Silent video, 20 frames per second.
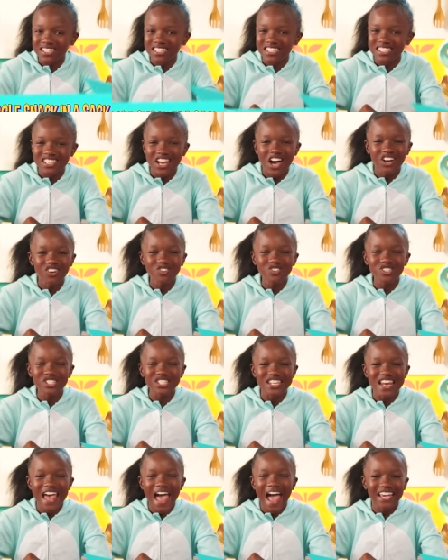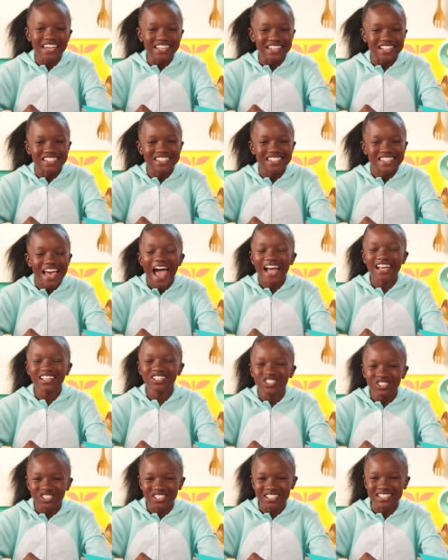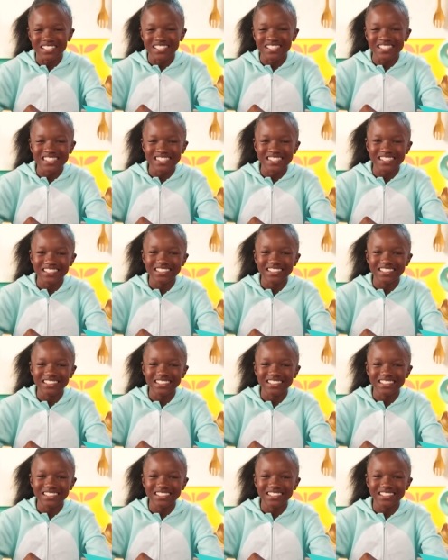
snuggle snack and a sack cookies.